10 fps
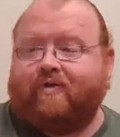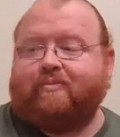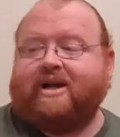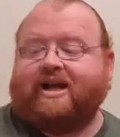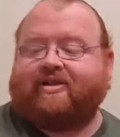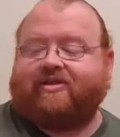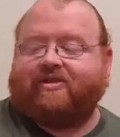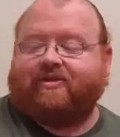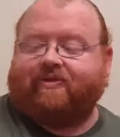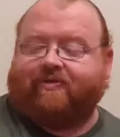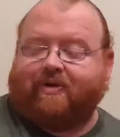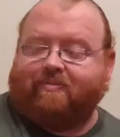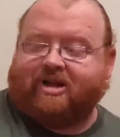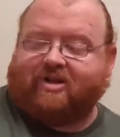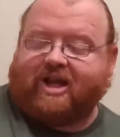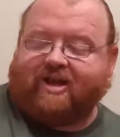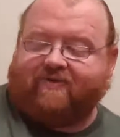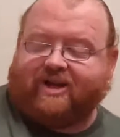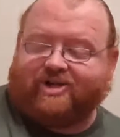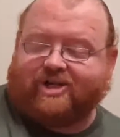of the mechs from the Clan
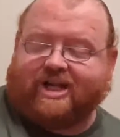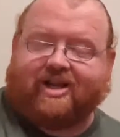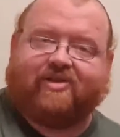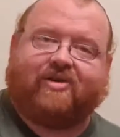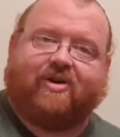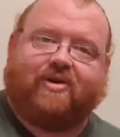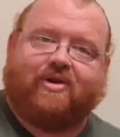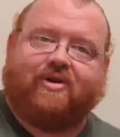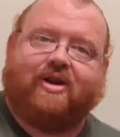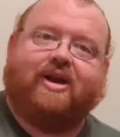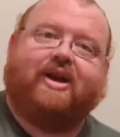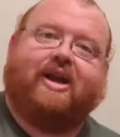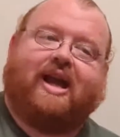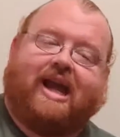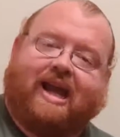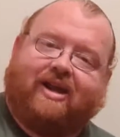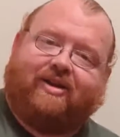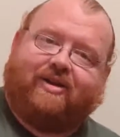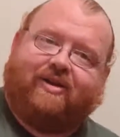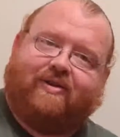Invasion Kickstarter
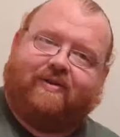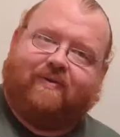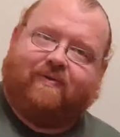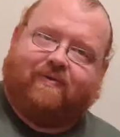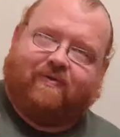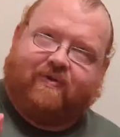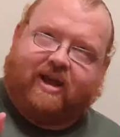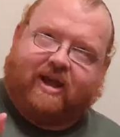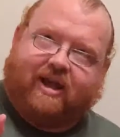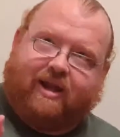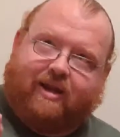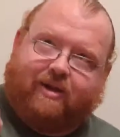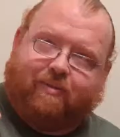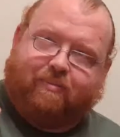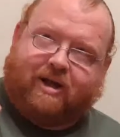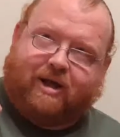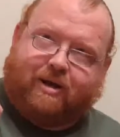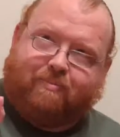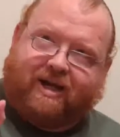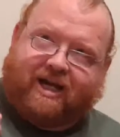and the
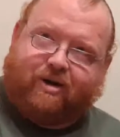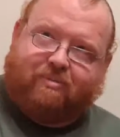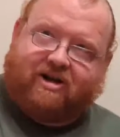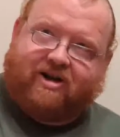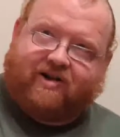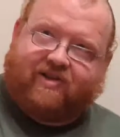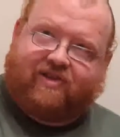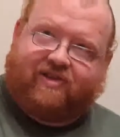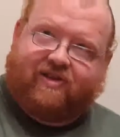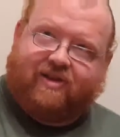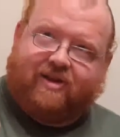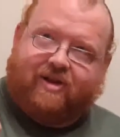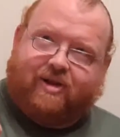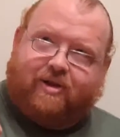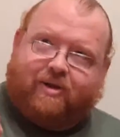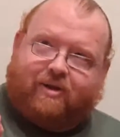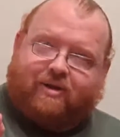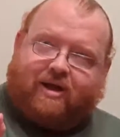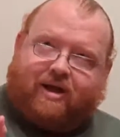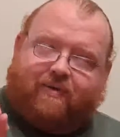beginner box,
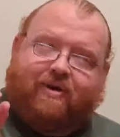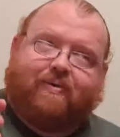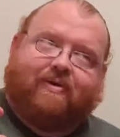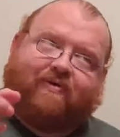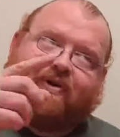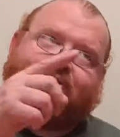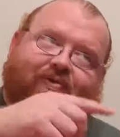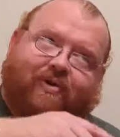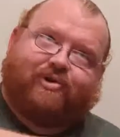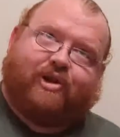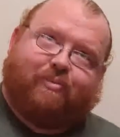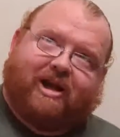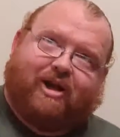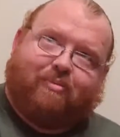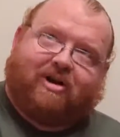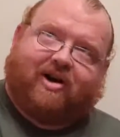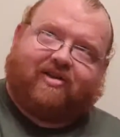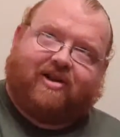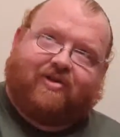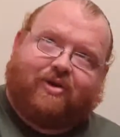the first version of the beginner
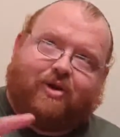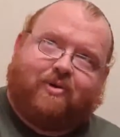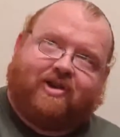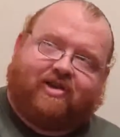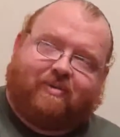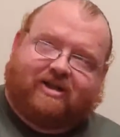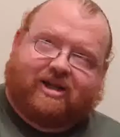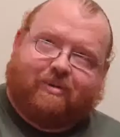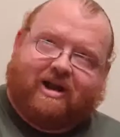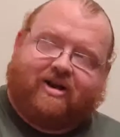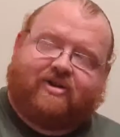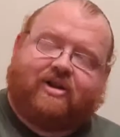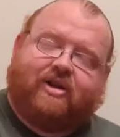box, not the new one that's about to come out.